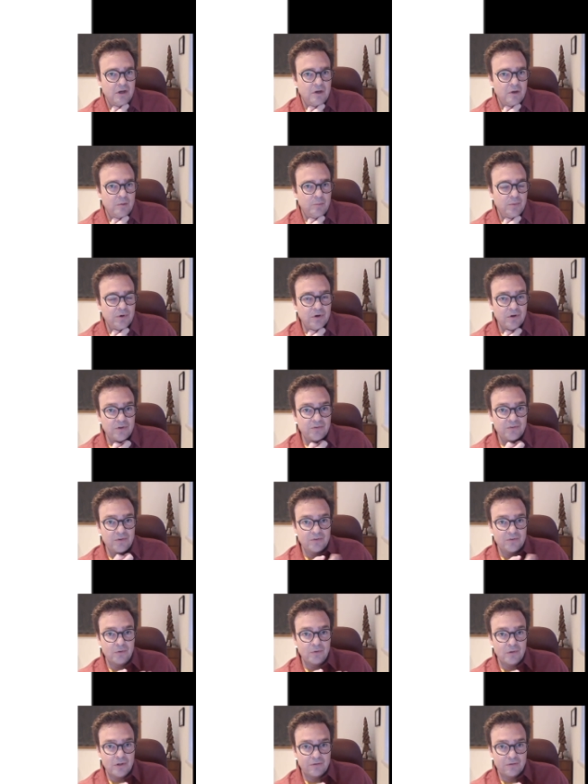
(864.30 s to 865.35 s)
but it also has
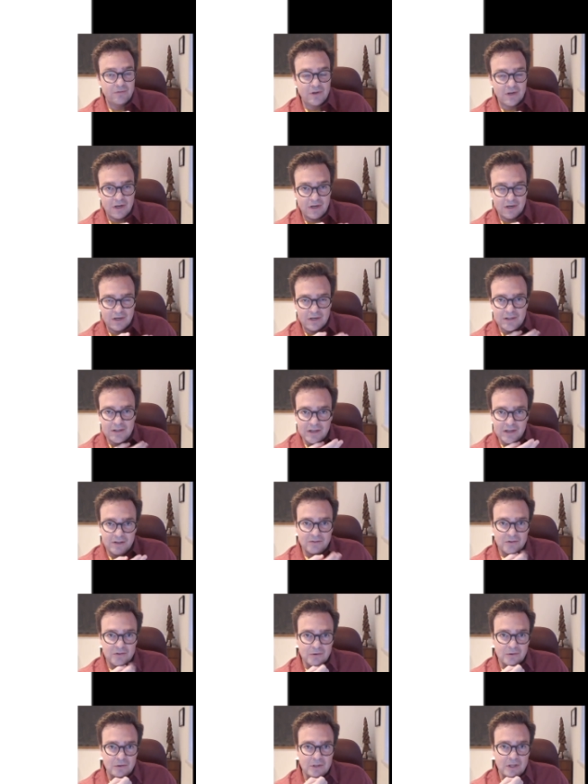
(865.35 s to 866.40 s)
a whole lot of kind of
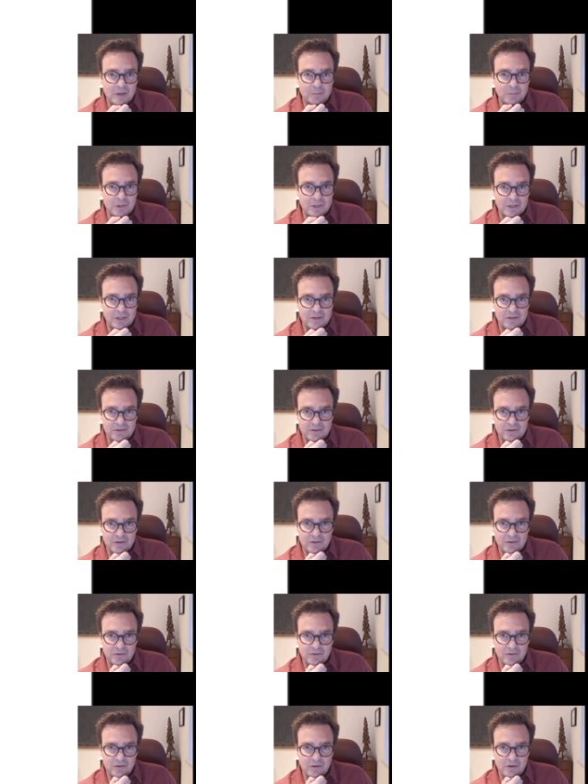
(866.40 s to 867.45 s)
classical
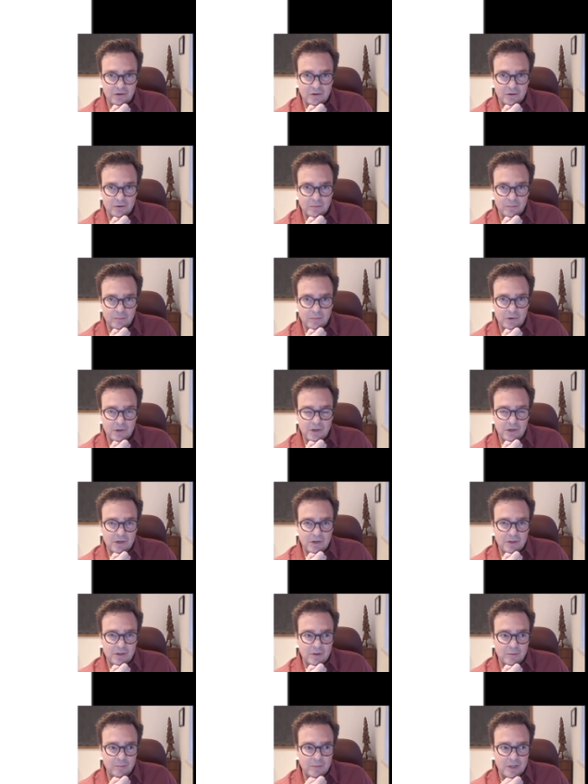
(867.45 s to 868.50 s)
applications um,
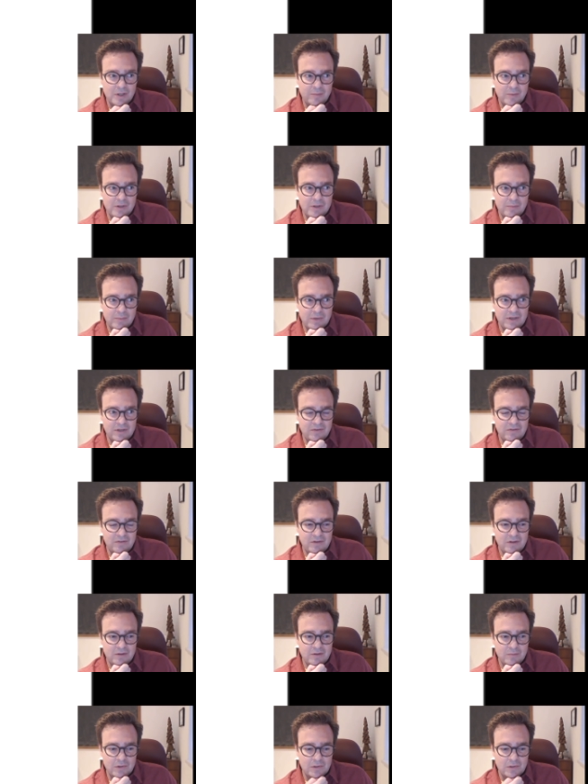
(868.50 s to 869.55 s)
that maybe might
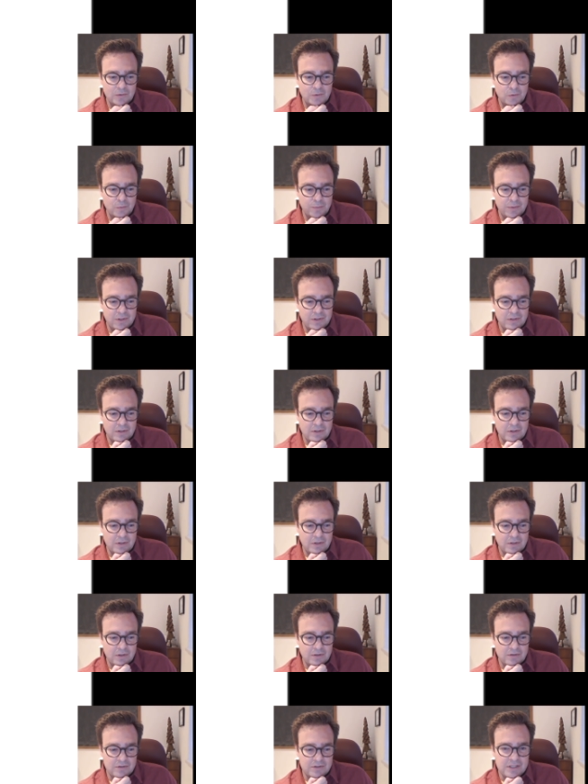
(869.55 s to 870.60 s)
seem a little bit
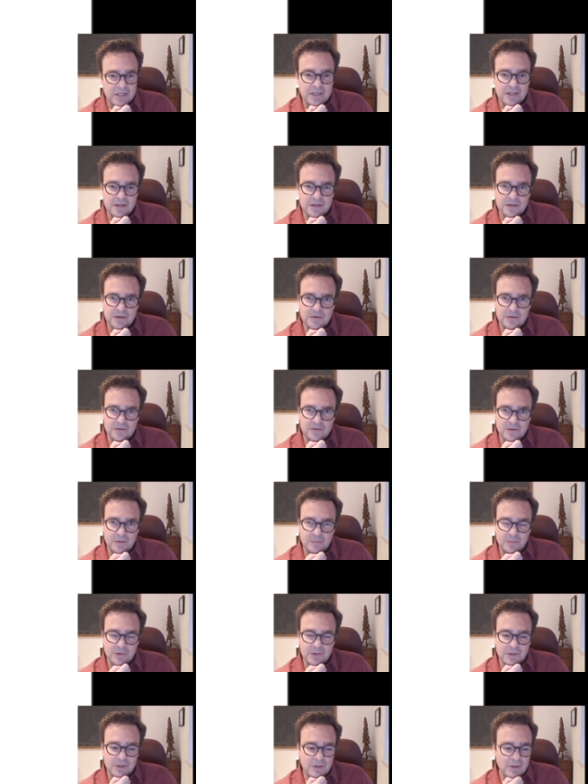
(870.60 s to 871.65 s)
uh, dated or
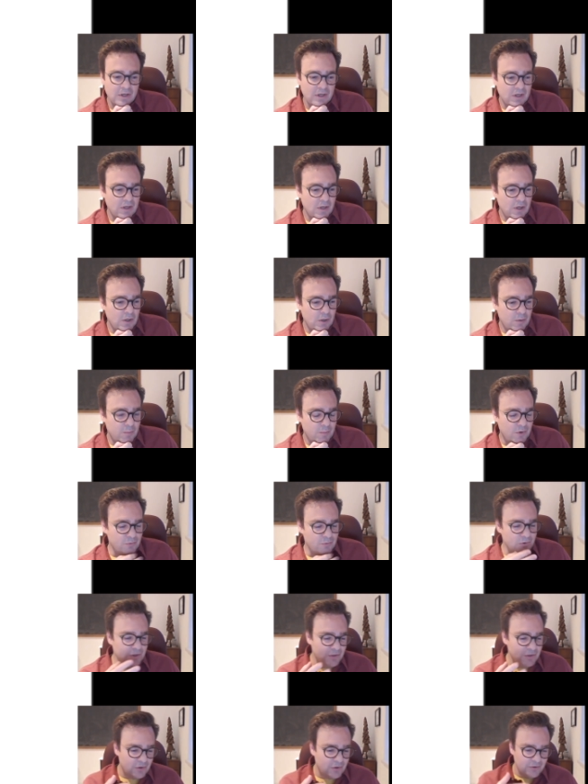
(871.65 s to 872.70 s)
something. But
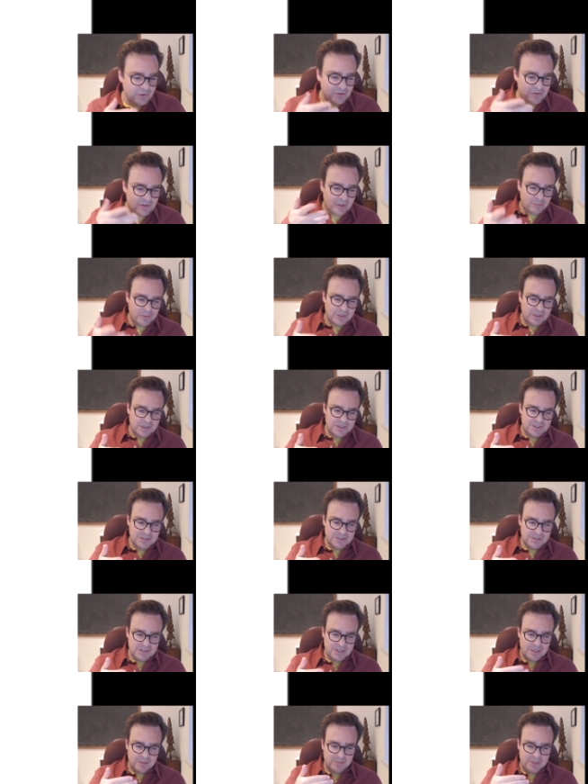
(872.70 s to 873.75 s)
really, all these
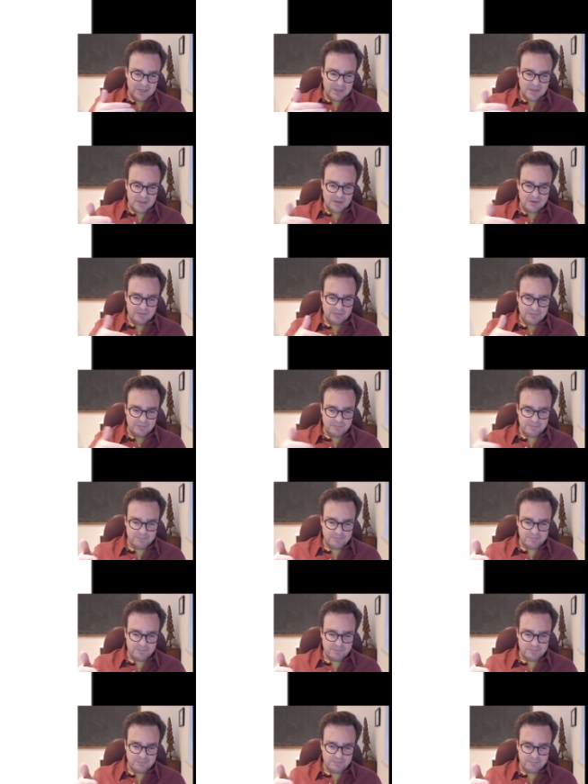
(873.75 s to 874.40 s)
applications can be kind of